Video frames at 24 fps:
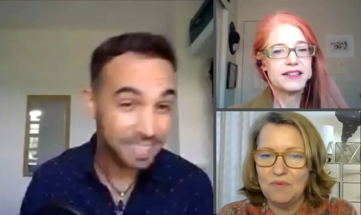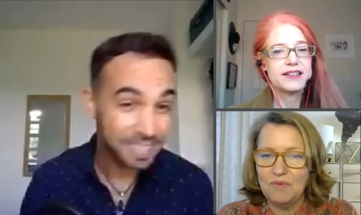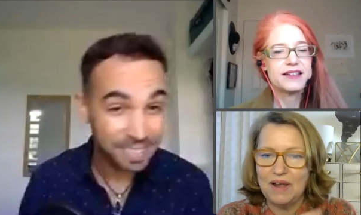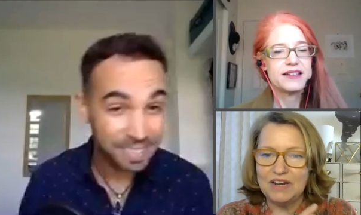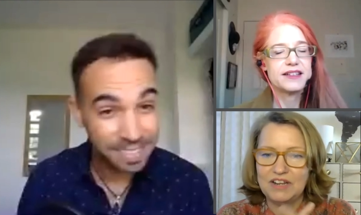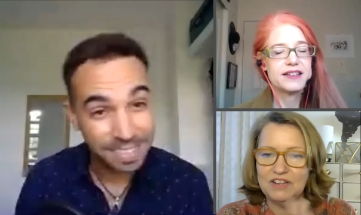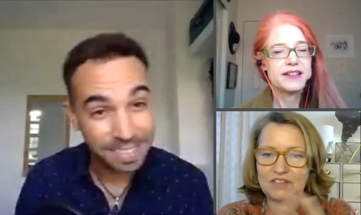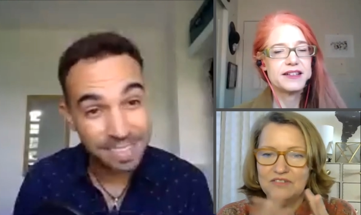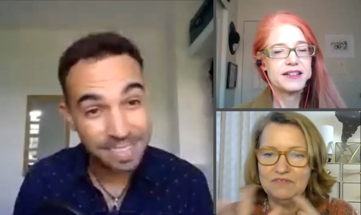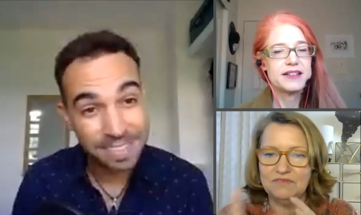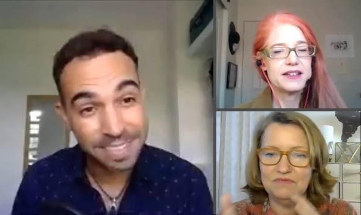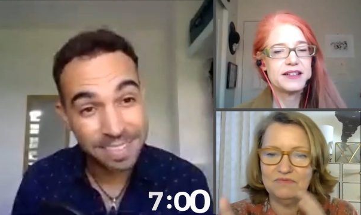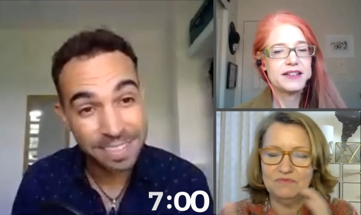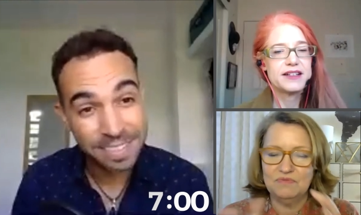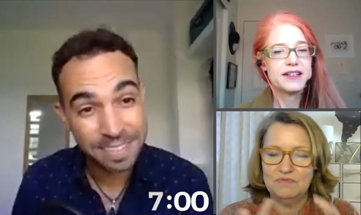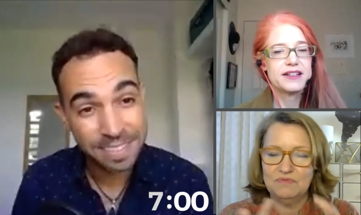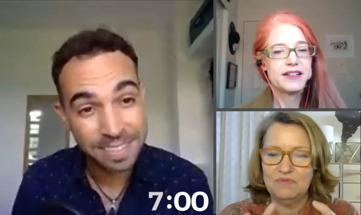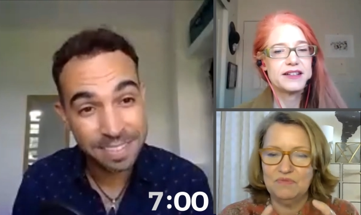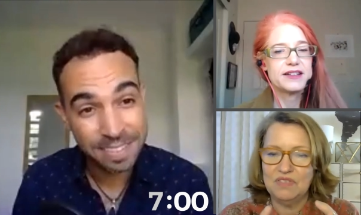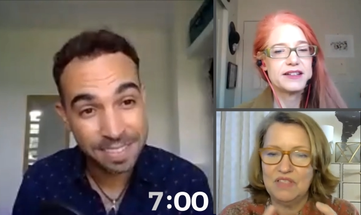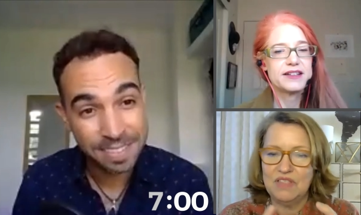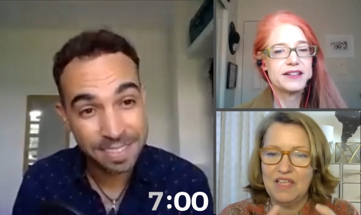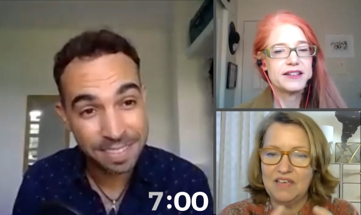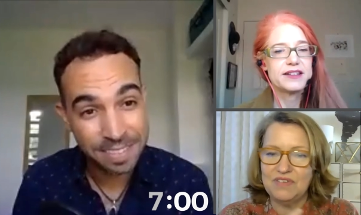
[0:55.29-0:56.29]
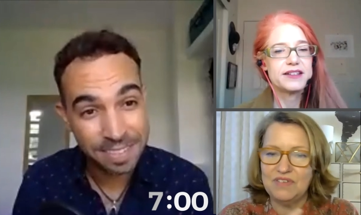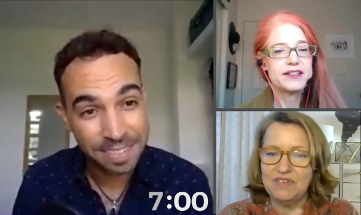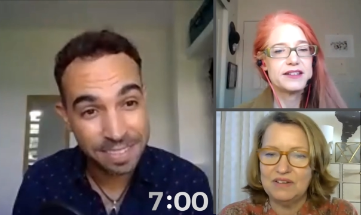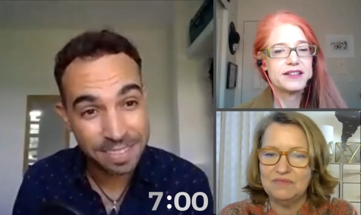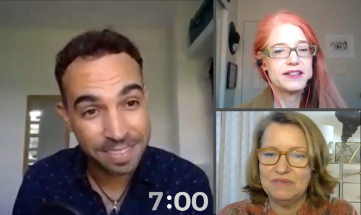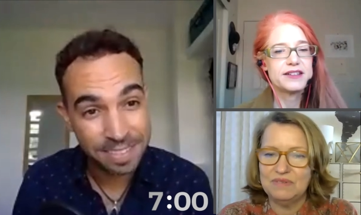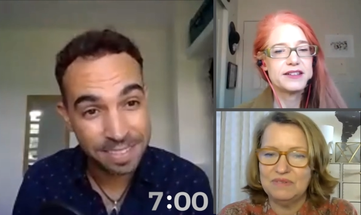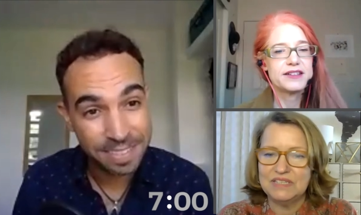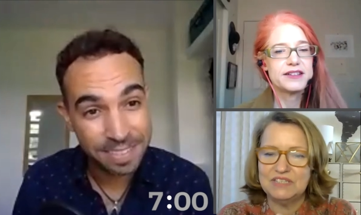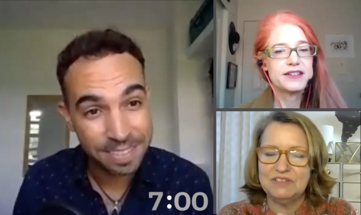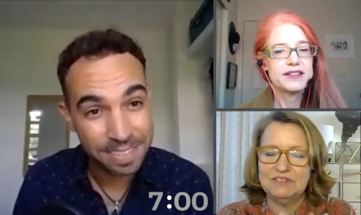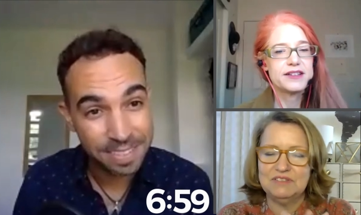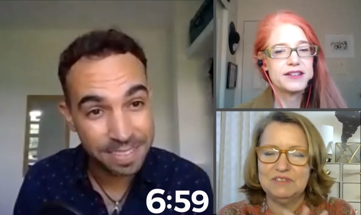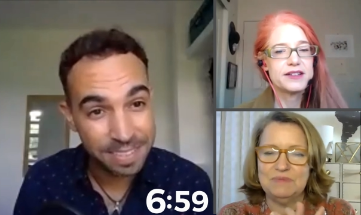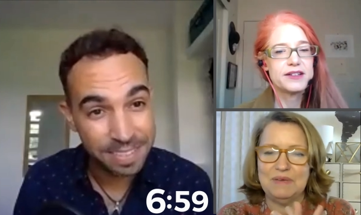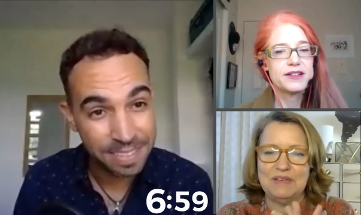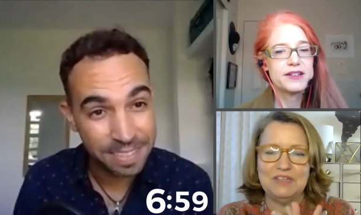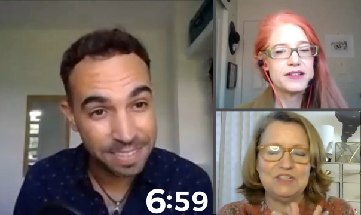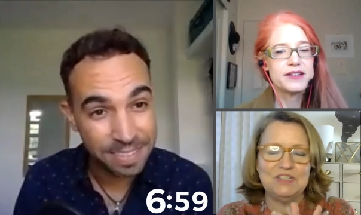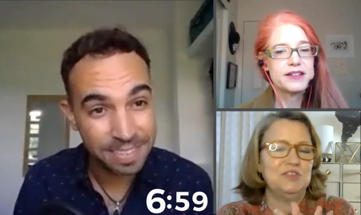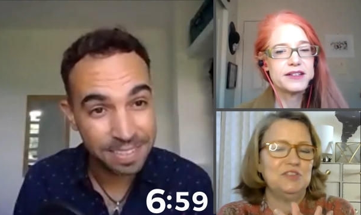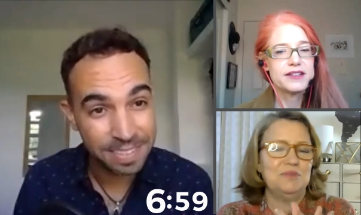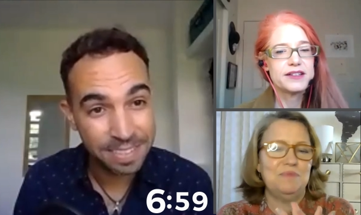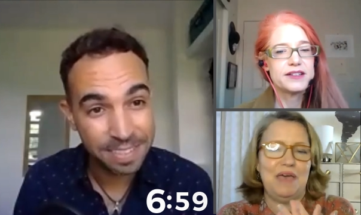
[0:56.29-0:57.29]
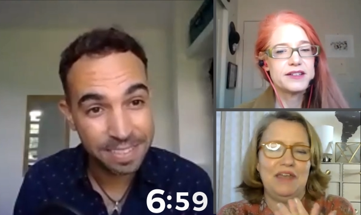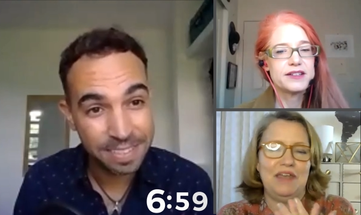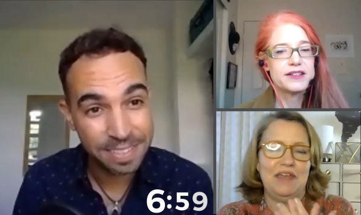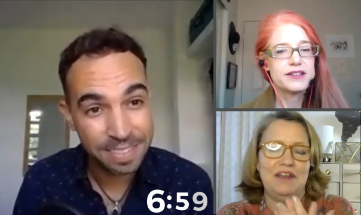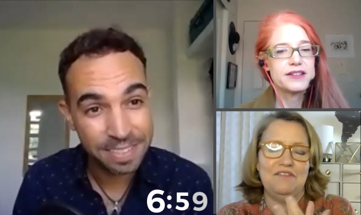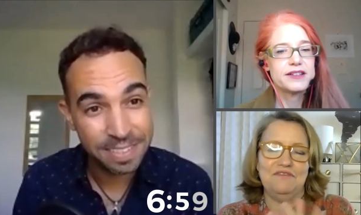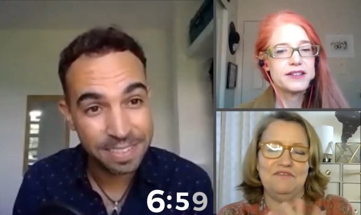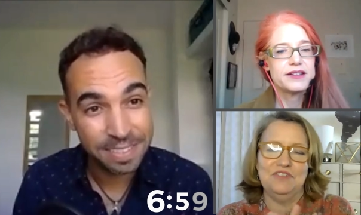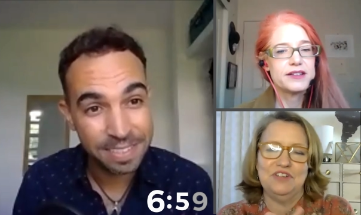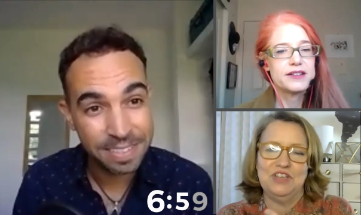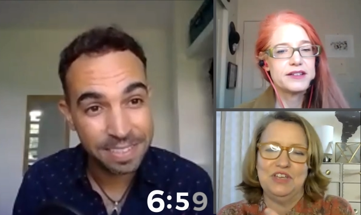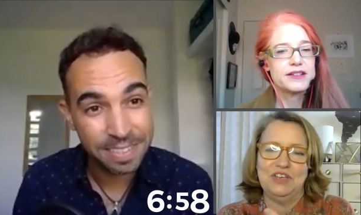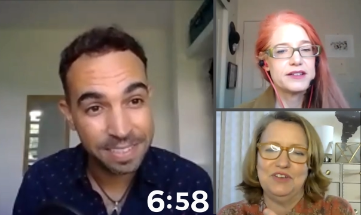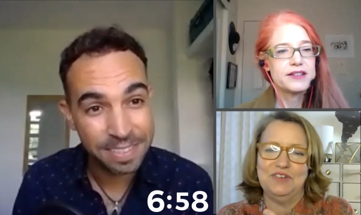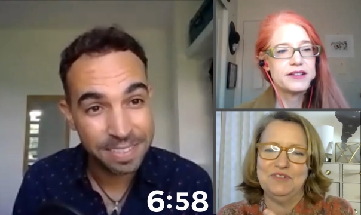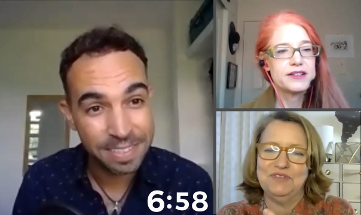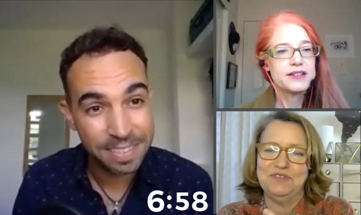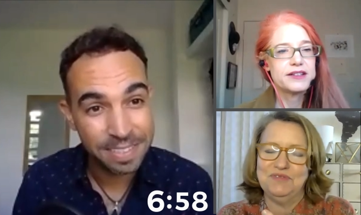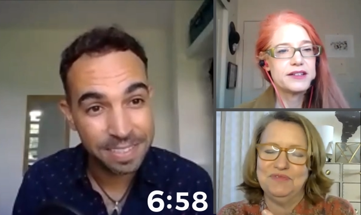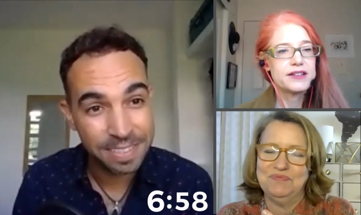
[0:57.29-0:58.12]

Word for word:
Speaker 1: Why do you love it? What's so special about it for you?